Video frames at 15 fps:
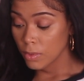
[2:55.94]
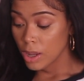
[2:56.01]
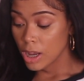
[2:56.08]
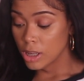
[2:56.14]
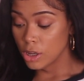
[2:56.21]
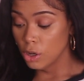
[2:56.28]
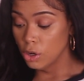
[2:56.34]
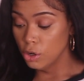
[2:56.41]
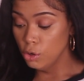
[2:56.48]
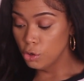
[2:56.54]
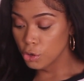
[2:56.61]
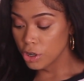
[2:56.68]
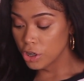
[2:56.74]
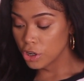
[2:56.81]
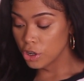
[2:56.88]
So the
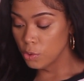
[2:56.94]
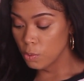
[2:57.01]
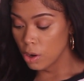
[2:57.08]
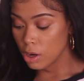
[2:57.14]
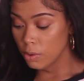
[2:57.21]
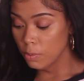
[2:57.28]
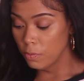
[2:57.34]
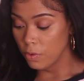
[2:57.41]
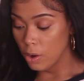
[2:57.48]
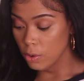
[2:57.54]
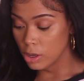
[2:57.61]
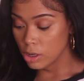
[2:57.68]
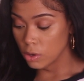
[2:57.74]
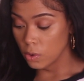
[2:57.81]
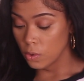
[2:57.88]
nutrition you want to
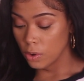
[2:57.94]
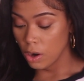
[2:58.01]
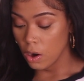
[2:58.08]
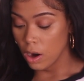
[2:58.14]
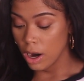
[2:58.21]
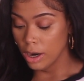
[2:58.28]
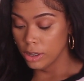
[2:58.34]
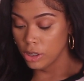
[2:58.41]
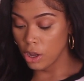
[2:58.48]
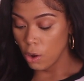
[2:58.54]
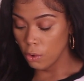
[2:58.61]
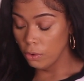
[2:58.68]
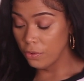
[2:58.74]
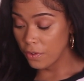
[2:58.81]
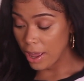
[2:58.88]
focus on are
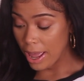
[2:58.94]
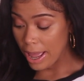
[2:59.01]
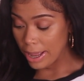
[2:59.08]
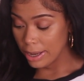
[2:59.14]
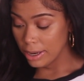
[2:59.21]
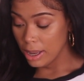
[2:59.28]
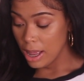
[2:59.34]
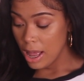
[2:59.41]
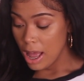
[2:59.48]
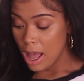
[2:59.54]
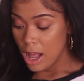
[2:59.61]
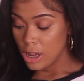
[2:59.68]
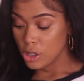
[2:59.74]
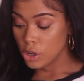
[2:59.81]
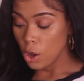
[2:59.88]
total fat,
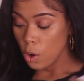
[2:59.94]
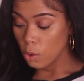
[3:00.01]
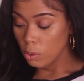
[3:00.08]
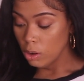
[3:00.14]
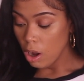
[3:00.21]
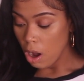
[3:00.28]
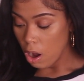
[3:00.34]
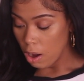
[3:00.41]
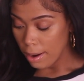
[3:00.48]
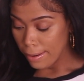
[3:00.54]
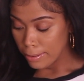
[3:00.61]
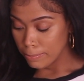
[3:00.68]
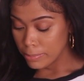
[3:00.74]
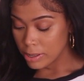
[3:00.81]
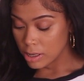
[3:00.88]
total
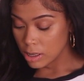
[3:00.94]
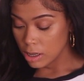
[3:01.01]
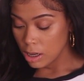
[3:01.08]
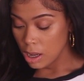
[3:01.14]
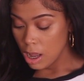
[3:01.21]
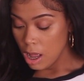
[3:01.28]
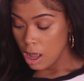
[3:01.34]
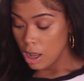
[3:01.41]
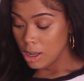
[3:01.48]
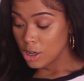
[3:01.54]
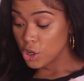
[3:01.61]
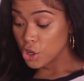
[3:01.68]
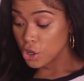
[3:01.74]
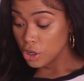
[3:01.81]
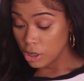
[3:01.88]
carbs,
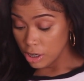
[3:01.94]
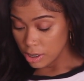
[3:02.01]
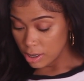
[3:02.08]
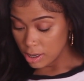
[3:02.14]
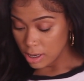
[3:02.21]
sugars is